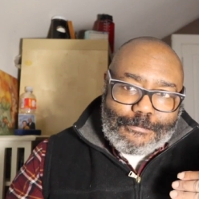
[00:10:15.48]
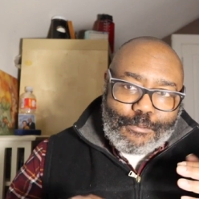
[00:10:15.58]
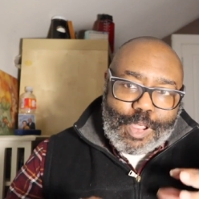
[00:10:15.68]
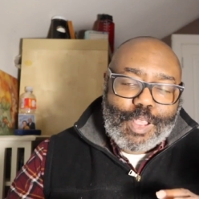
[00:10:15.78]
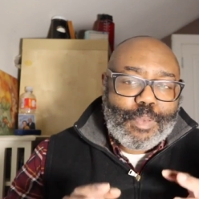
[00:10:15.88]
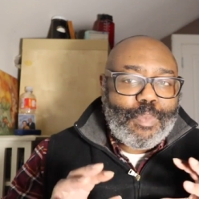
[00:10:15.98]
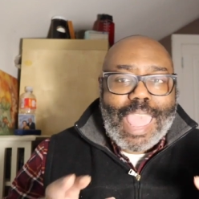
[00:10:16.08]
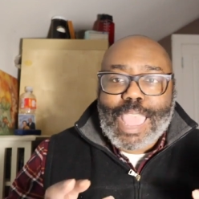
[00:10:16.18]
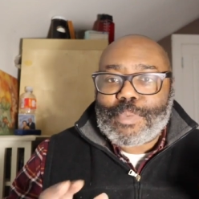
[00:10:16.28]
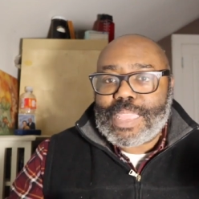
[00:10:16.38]
will
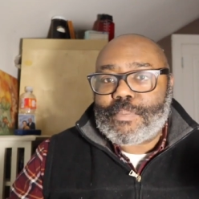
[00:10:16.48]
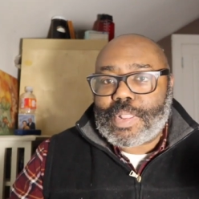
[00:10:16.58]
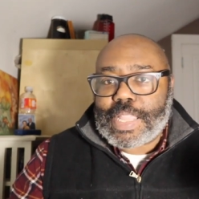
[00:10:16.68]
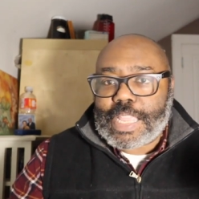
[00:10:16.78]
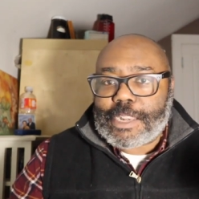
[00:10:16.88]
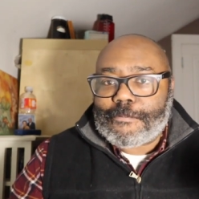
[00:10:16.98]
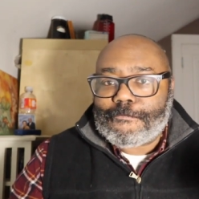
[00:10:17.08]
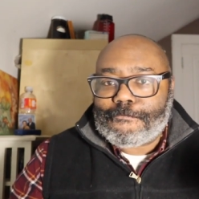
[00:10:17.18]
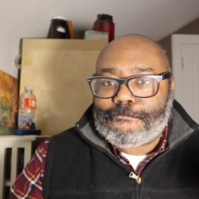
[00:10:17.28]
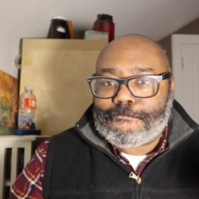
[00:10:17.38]
pack people in,
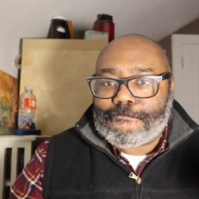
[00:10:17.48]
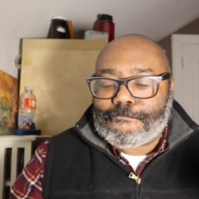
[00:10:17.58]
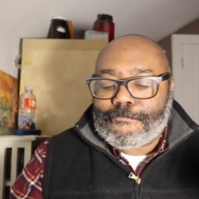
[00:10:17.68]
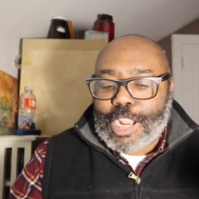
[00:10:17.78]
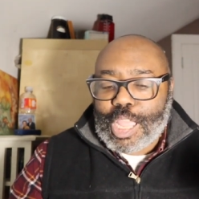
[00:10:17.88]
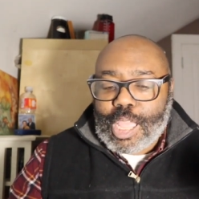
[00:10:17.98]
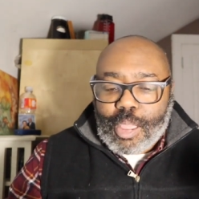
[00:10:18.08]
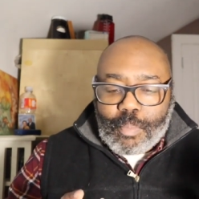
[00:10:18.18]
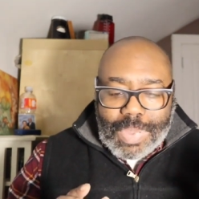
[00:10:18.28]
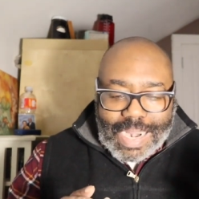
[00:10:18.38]

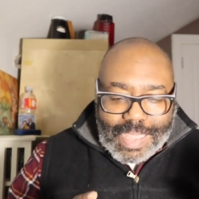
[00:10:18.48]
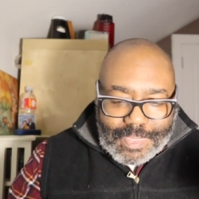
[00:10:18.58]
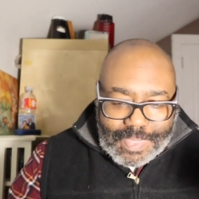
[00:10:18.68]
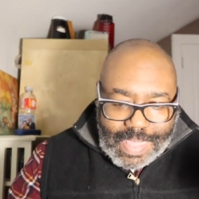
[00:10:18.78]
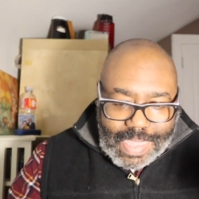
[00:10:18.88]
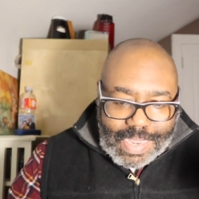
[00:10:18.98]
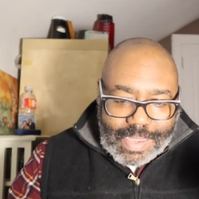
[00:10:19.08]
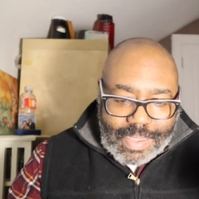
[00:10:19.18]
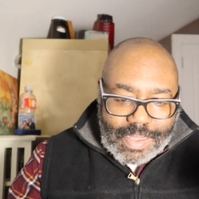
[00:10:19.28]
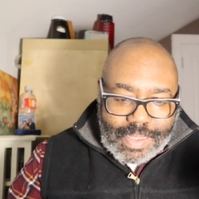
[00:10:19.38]
but I
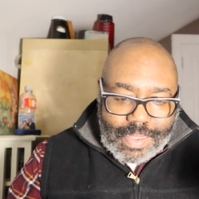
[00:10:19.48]
think